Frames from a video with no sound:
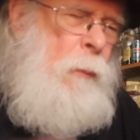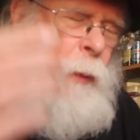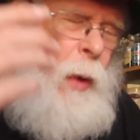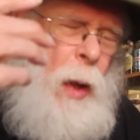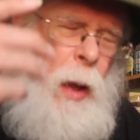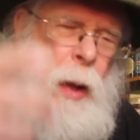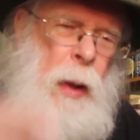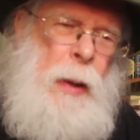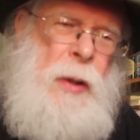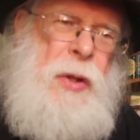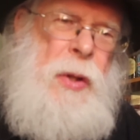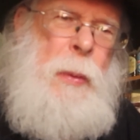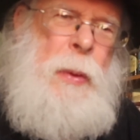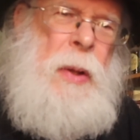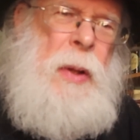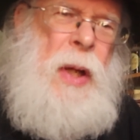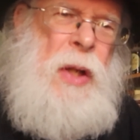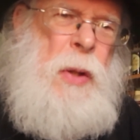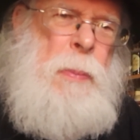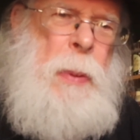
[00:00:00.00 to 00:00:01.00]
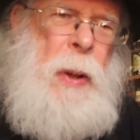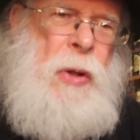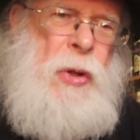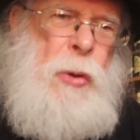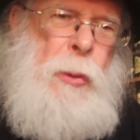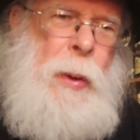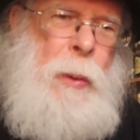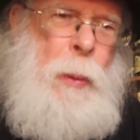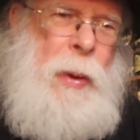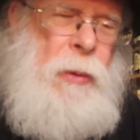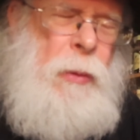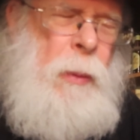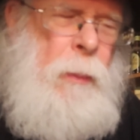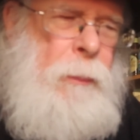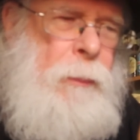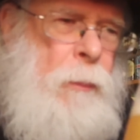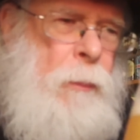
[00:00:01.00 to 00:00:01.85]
Let's see what the taste buds agree with.